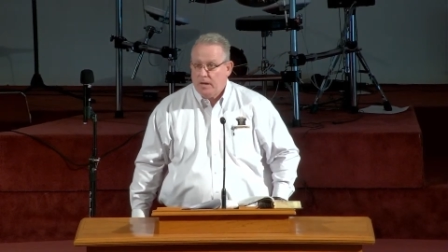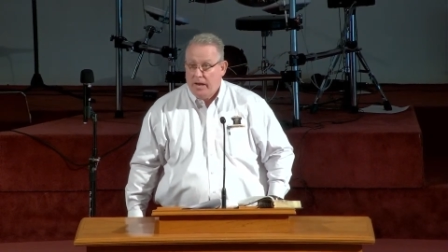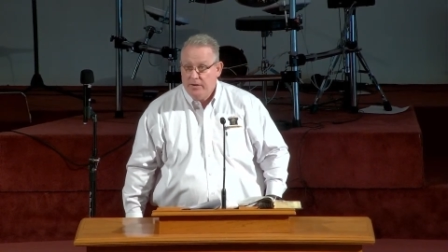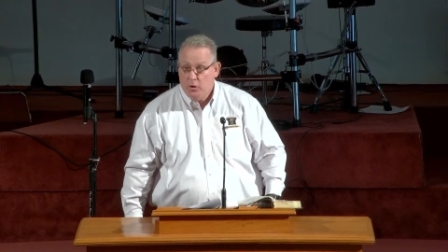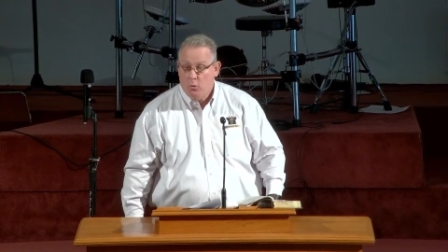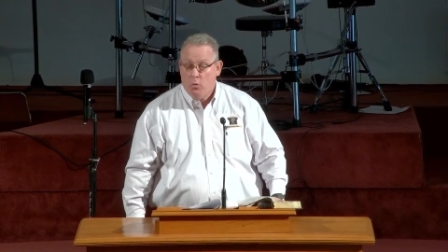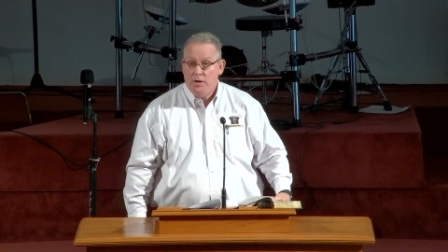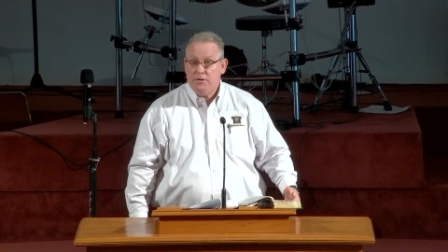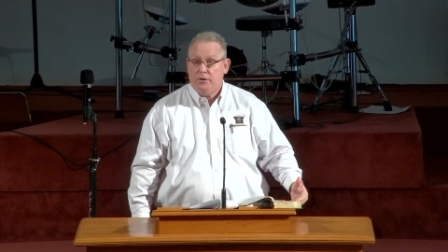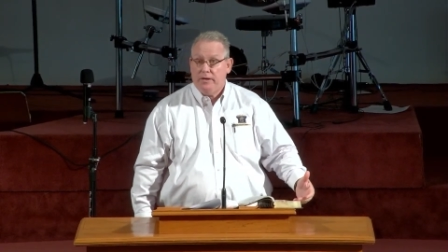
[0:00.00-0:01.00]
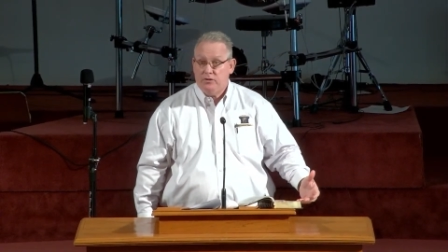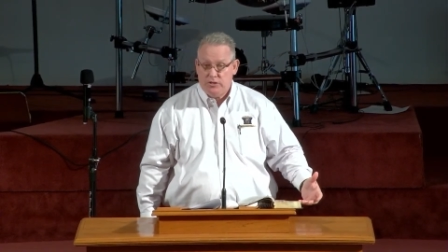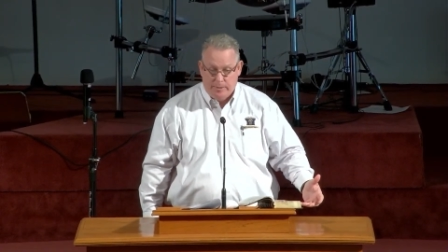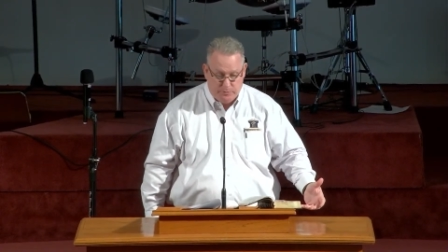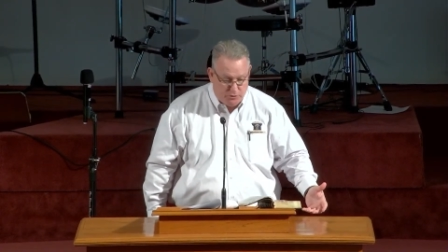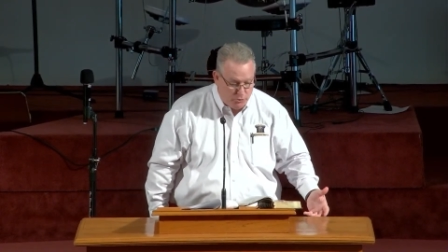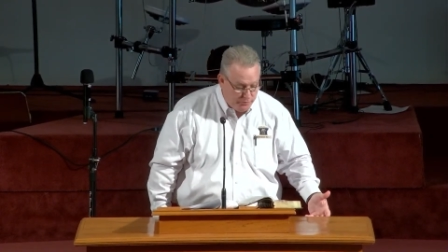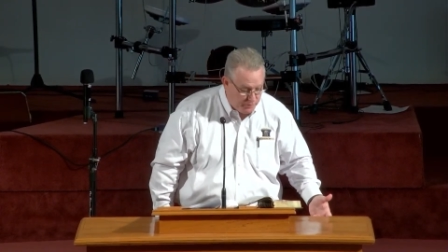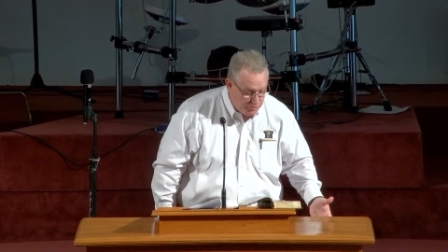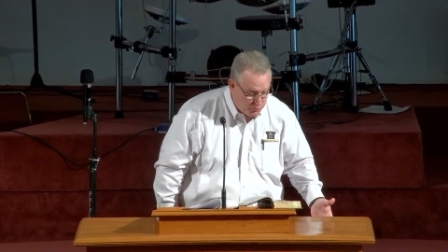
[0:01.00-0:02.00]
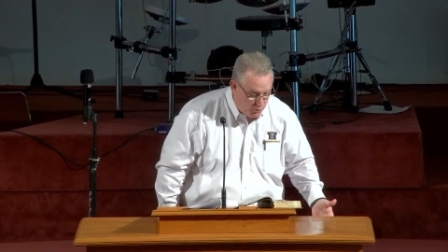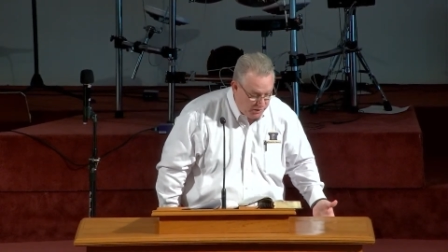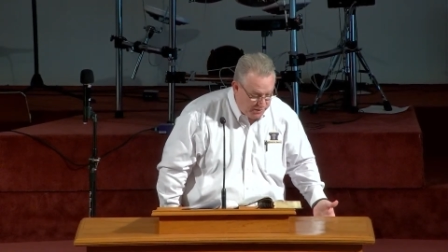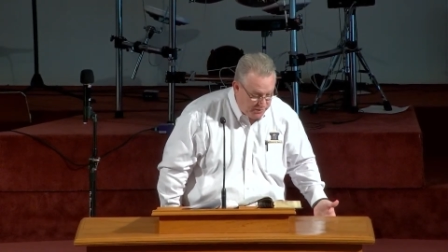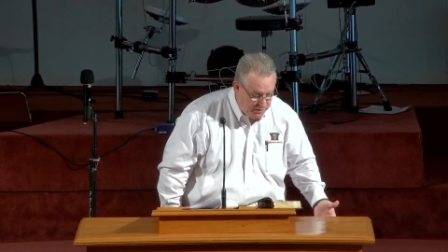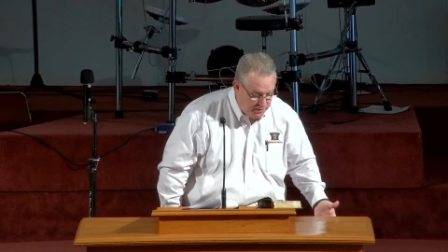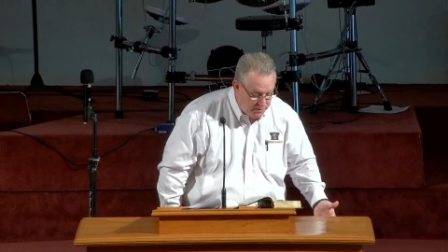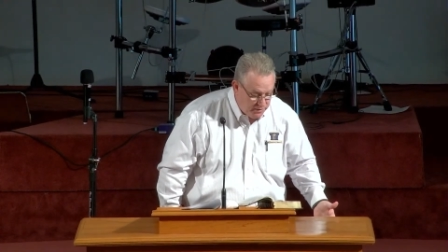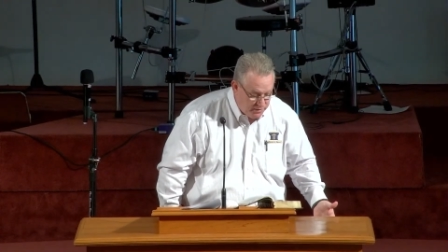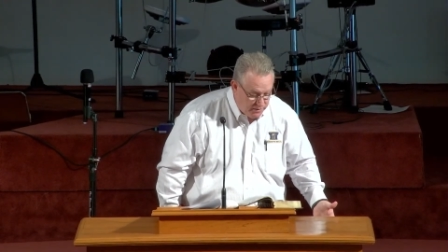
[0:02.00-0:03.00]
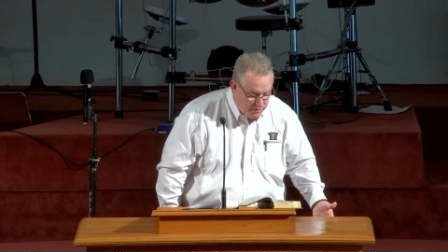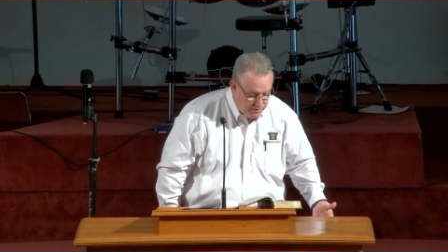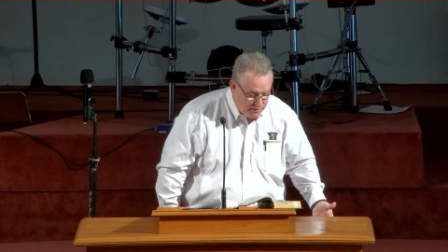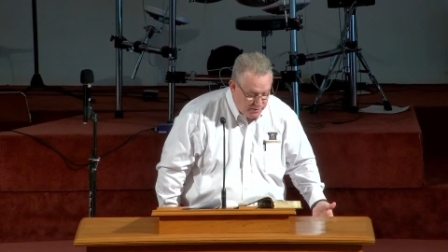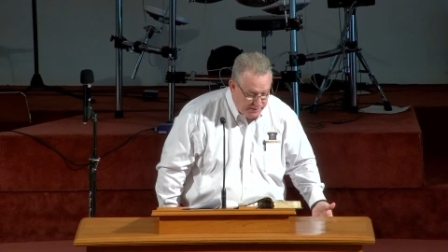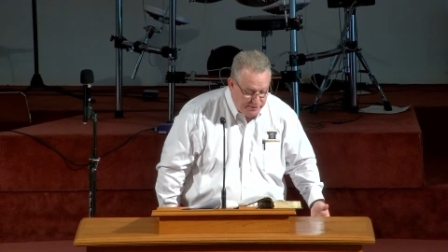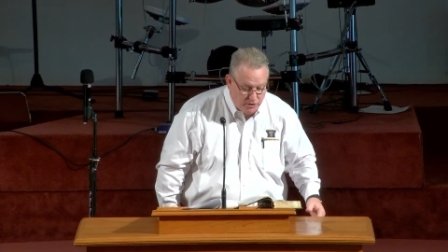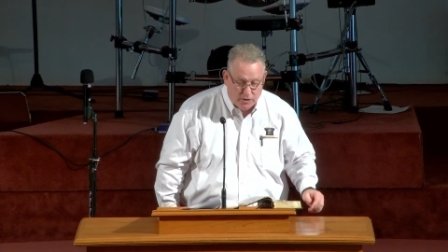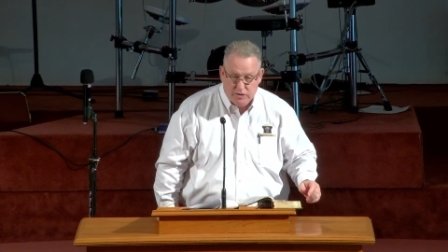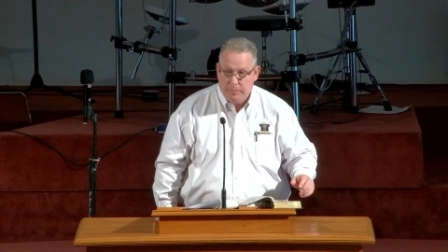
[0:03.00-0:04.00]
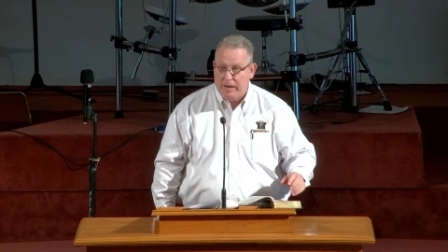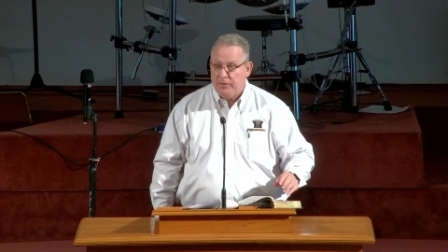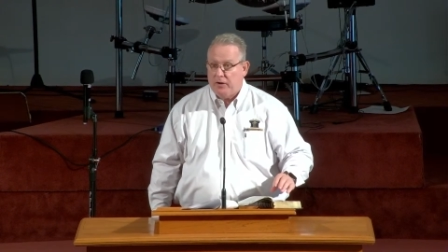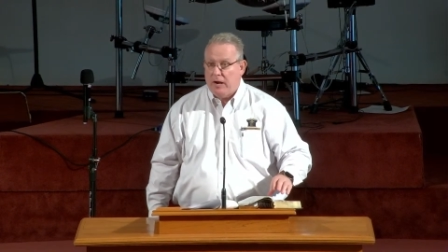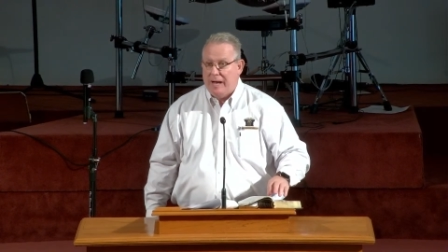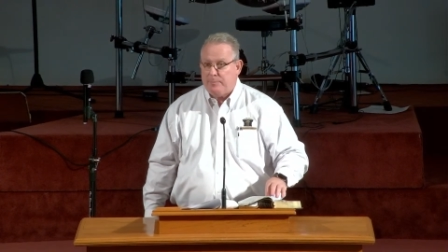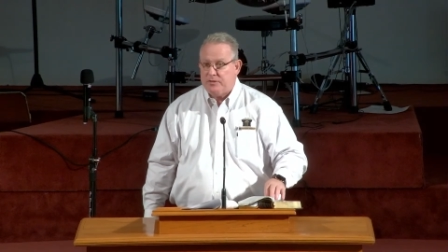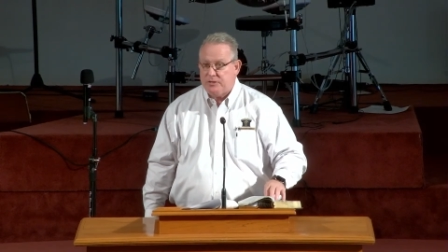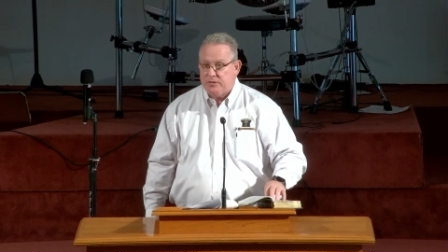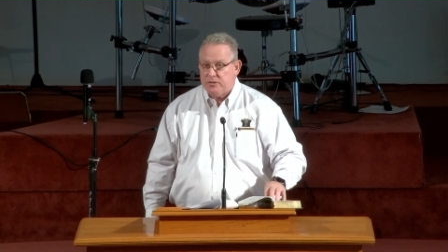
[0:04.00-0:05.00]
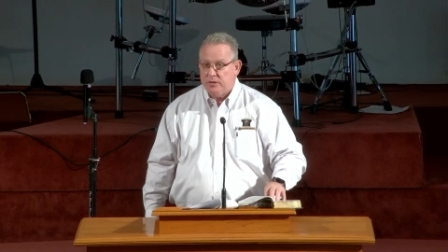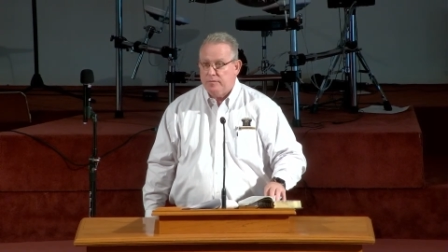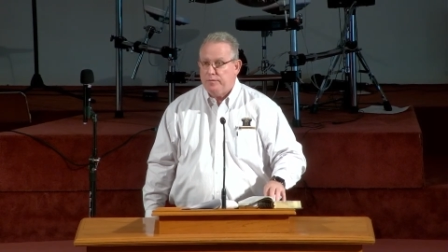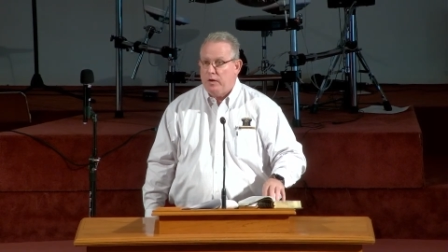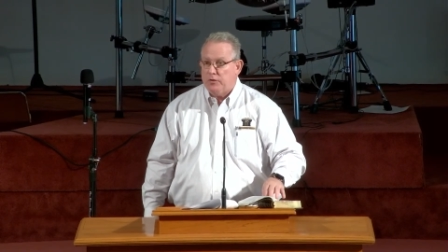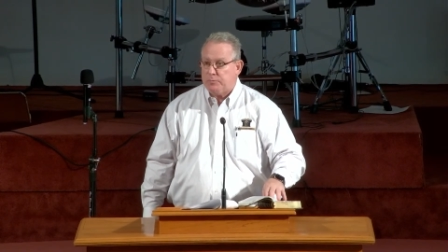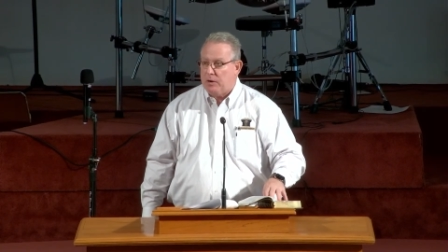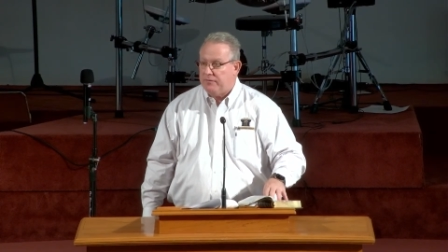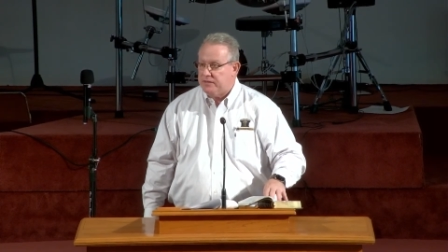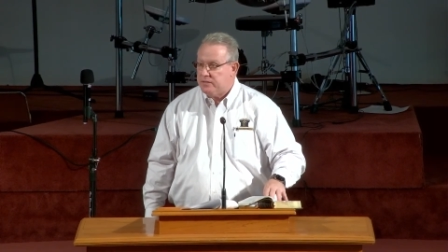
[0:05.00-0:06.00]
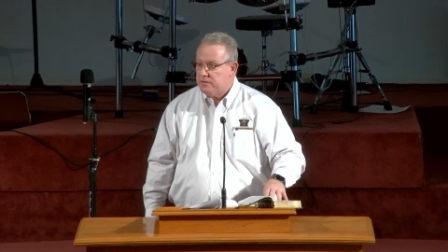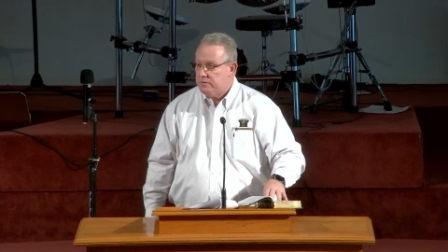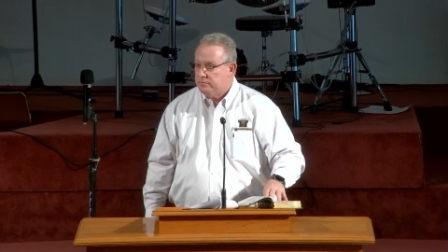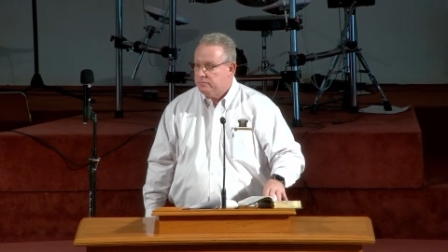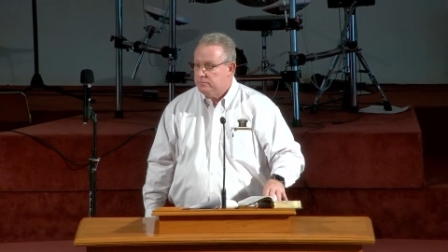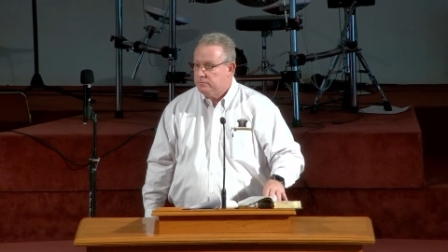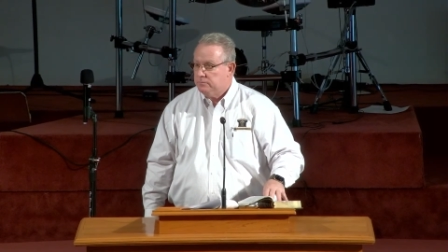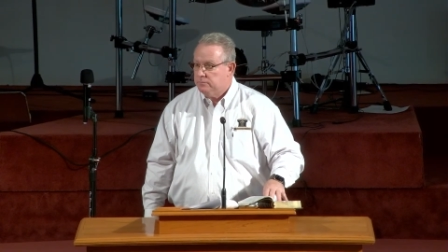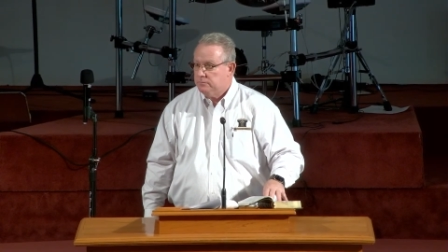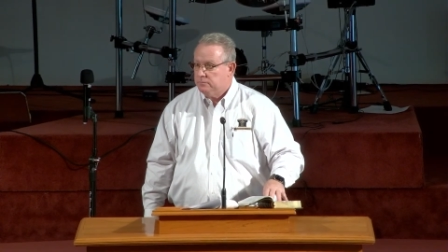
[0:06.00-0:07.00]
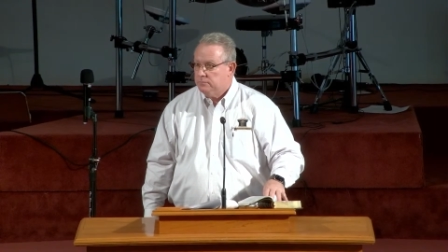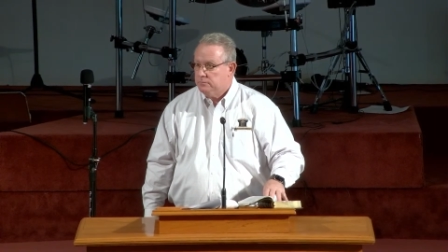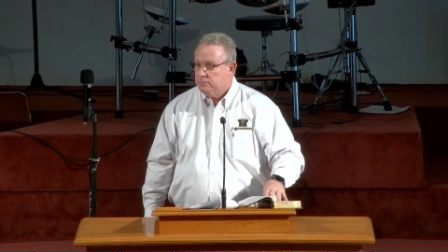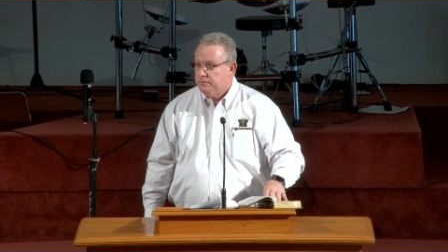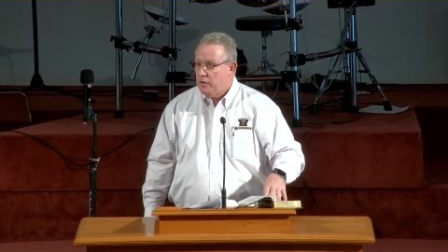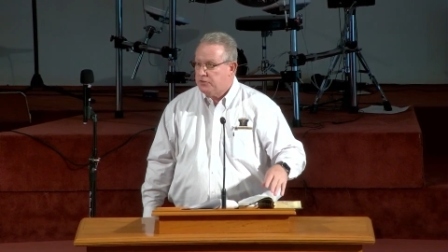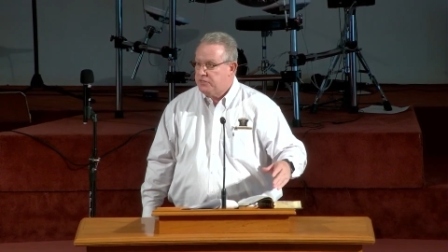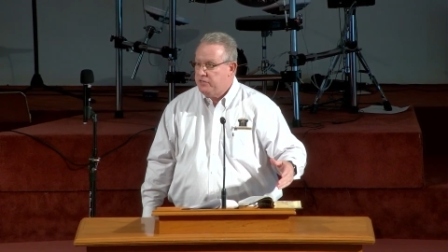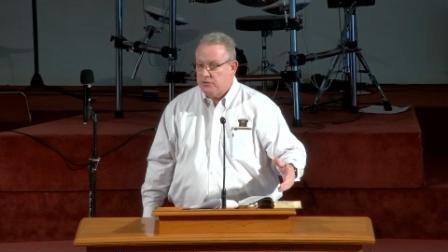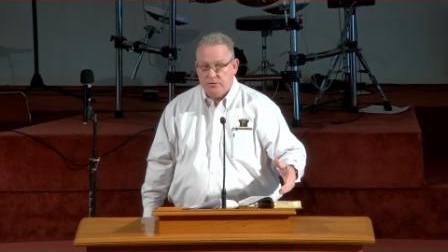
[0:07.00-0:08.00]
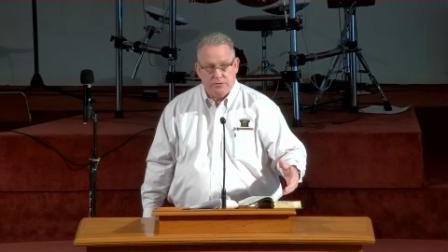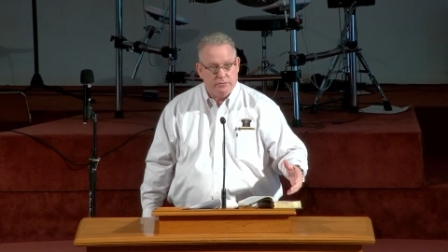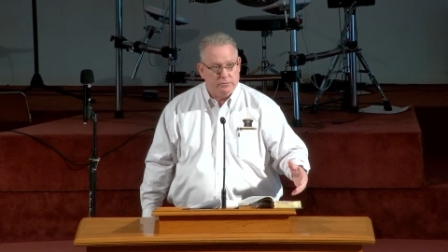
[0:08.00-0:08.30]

And no wonder in chapter 2, verse 1, he talks about their opposites false prophets, false teachers,